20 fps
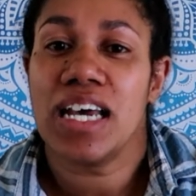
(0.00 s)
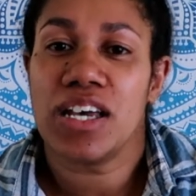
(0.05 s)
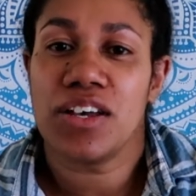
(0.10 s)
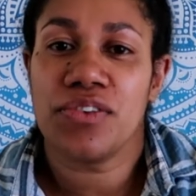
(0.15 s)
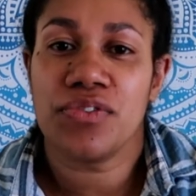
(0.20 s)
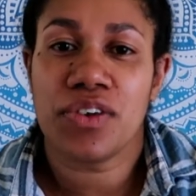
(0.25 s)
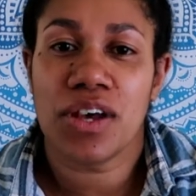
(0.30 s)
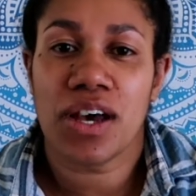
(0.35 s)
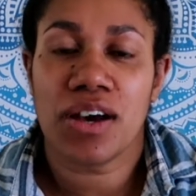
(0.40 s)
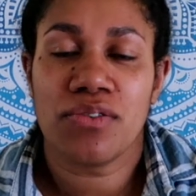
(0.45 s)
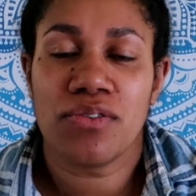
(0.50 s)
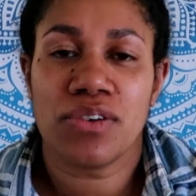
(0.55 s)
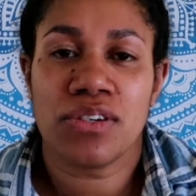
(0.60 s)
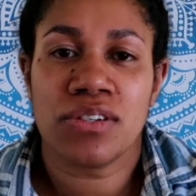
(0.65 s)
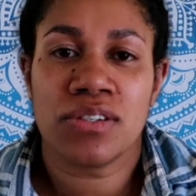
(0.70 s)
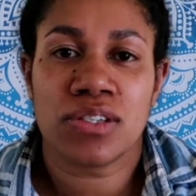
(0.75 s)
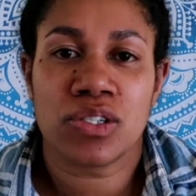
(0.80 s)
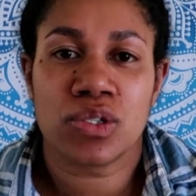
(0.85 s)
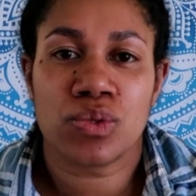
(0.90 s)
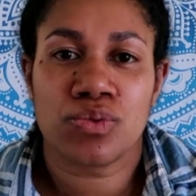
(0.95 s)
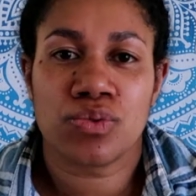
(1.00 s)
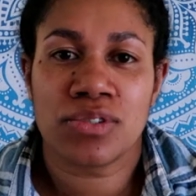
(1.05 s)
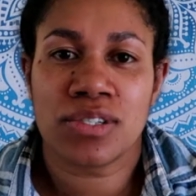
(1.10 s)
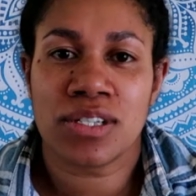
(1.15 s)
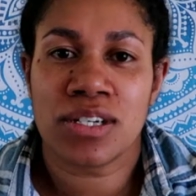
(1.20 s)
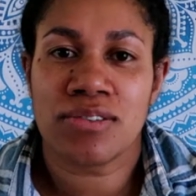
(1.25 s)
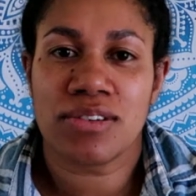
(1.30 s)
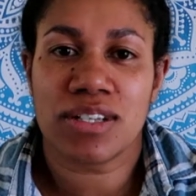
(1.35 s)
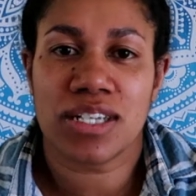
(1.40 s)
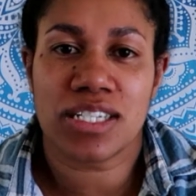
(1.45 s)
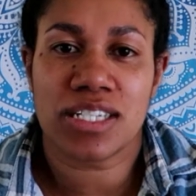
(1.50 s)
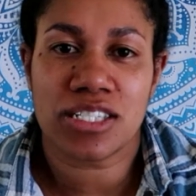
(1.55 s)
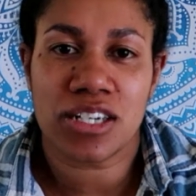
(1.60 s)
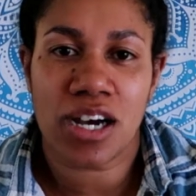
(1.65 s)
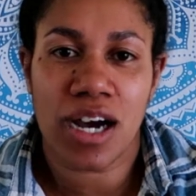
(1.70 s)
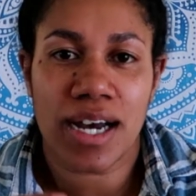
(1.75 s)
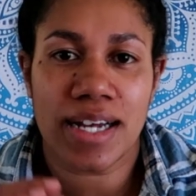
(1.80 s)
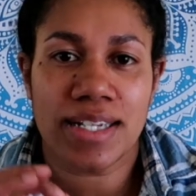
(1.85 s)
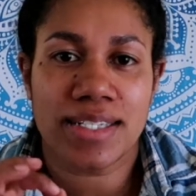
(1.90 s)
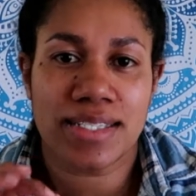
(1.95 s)
If you have one of those really
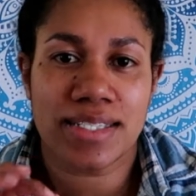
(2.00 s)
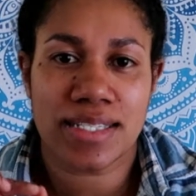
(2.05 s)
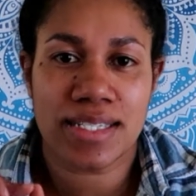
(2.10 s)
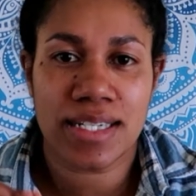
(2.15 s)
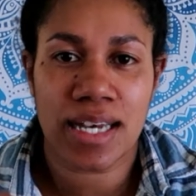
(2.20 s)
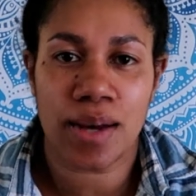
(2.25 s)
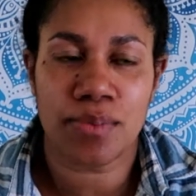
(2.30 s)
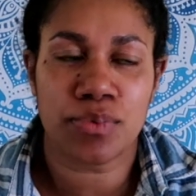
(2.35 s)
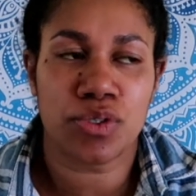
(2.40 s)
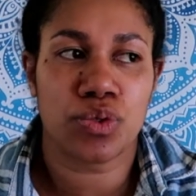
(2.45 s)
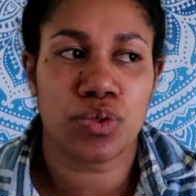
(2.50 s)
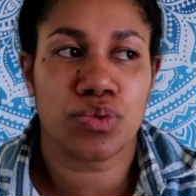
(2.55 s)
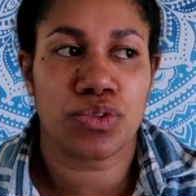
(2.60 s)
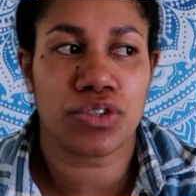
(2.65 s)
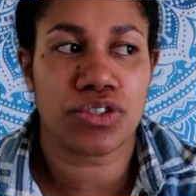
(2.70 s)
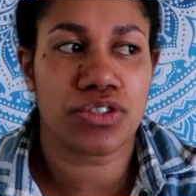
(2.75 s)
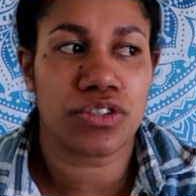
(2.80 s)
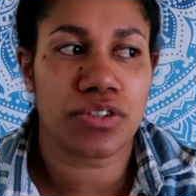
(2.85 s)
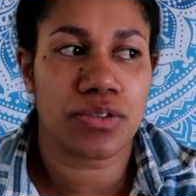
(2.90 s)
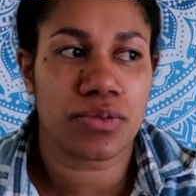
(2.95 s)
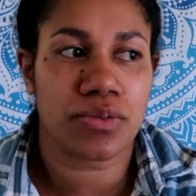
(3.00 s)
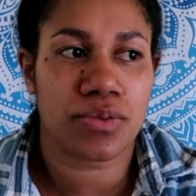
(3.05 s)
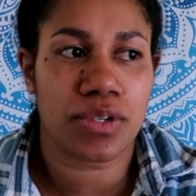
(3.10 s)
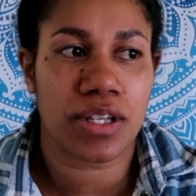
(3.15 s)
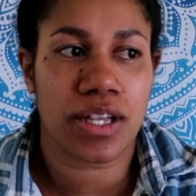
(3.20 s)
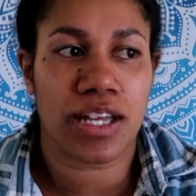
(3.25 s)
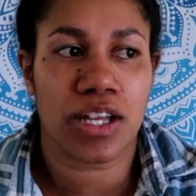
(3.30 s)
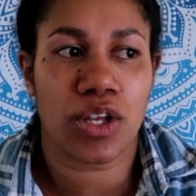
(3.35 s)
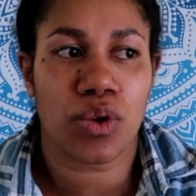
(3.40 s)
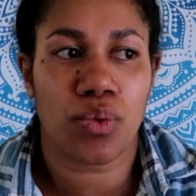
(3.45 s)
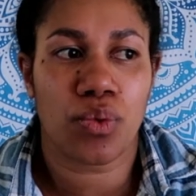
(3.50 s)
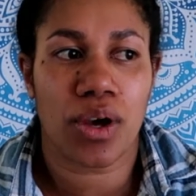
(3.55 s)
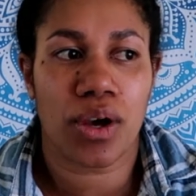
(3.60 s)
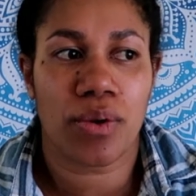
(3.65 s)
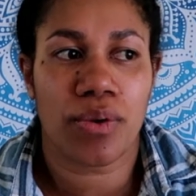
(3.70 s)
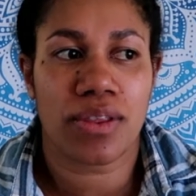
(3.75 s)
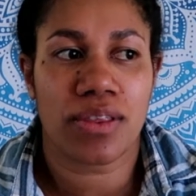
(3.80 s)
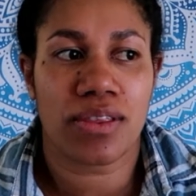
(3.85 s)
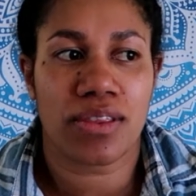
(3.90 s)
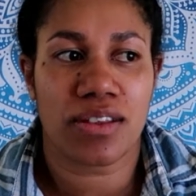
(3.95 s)
tight capsule wardrobes where like you
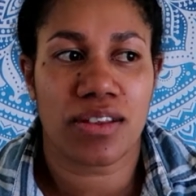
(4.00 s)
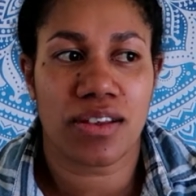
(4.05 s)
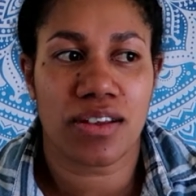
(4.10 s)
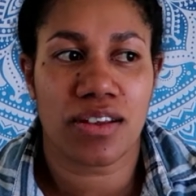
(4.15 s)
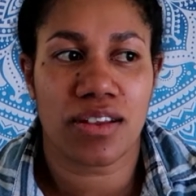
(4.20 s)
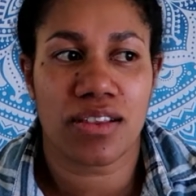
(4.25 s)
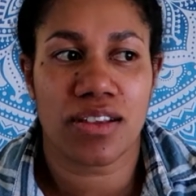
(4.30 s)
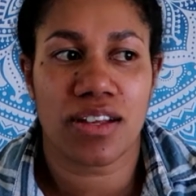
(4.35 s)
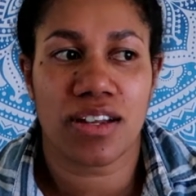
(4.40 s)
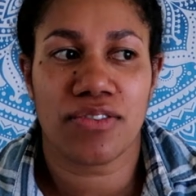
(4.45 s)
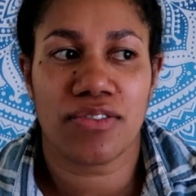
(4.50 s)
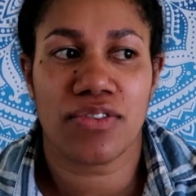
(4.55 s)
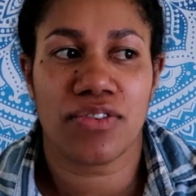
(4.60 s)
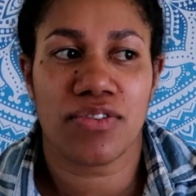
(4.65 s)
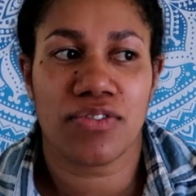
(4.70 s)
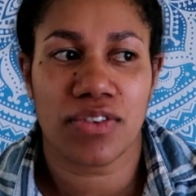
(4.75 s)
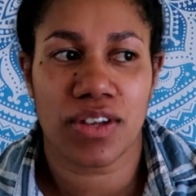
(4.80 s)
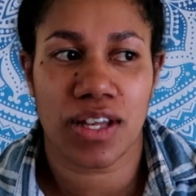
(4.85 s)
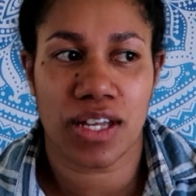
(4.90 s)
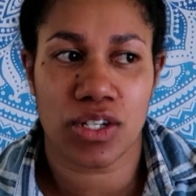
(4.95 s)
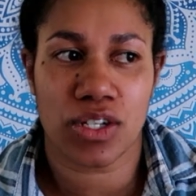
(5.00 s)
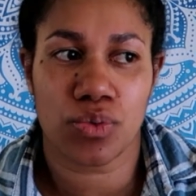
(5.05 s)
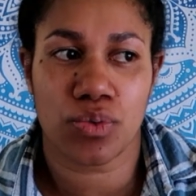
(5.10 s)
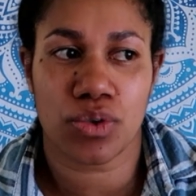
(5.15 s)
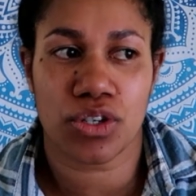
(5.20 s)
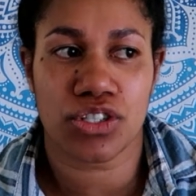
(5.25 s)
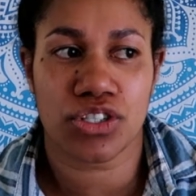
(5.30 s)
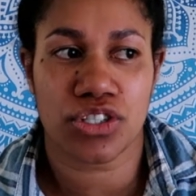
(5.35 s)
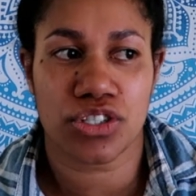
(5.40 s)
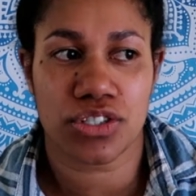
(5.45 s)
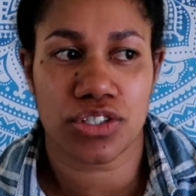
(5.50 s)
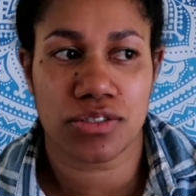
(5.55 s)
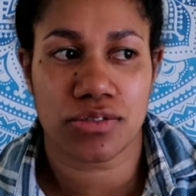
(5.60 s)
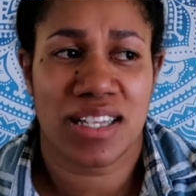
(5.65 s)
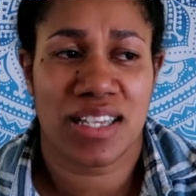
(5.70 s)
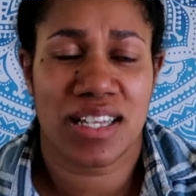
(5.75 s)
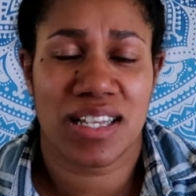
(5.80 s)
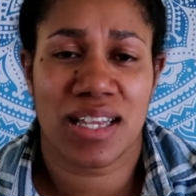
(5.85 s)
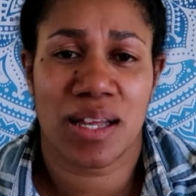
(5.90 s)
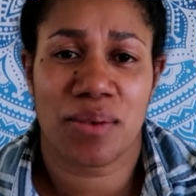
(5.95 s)
wear one thing and then if you forget to wash it,
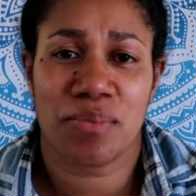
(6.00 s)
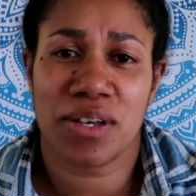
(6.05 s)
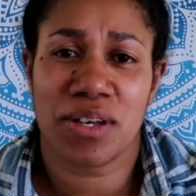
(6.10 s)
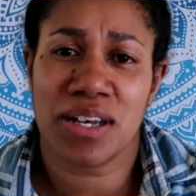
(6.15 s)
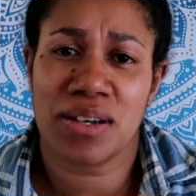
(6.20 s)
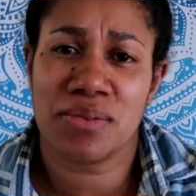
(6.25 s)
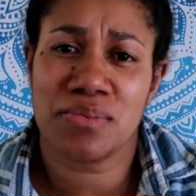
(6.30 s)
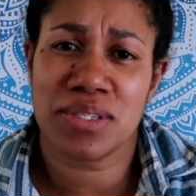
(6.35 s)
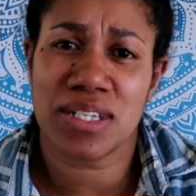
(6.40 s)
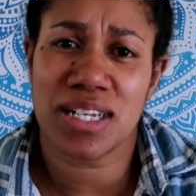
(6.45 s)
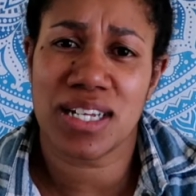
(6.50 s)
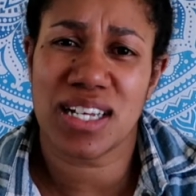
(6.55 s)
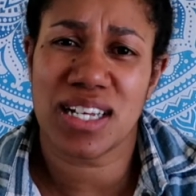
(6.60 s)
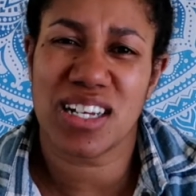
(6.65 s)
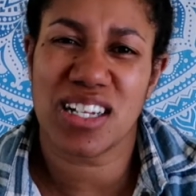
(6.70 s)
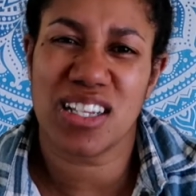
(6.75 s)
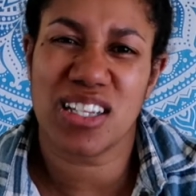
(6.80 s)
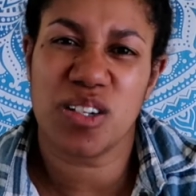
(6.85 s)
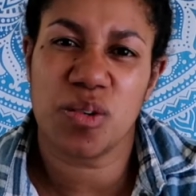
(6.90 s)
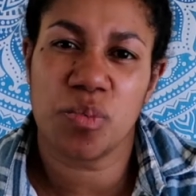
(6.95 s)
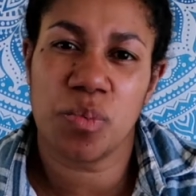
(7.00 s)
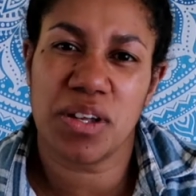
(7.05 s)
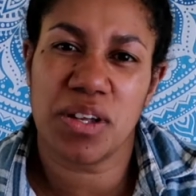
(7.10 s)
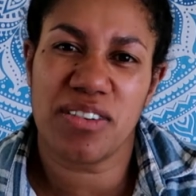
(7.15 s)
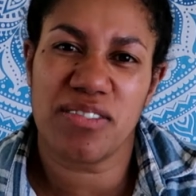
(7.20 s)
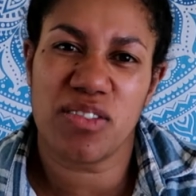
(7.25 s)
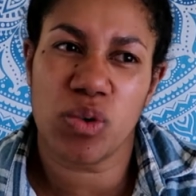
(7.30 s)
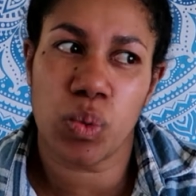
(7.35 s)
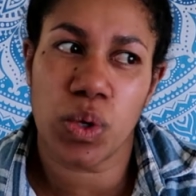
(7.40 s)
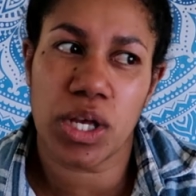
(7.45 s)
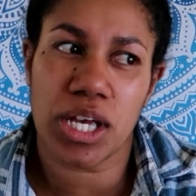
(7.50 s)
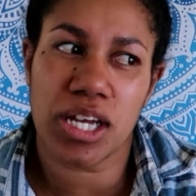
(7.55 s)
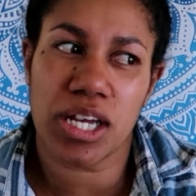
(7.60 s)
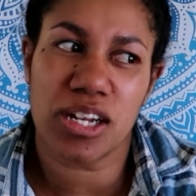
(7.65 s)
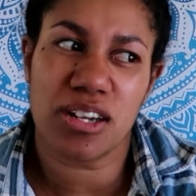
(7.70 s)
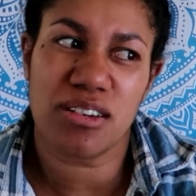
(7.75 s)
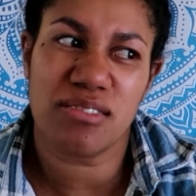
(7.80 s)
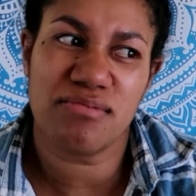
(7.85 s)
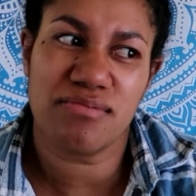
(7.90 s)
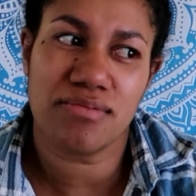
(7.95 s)
then that becomes like a little bit of a
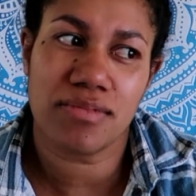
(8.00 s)
weird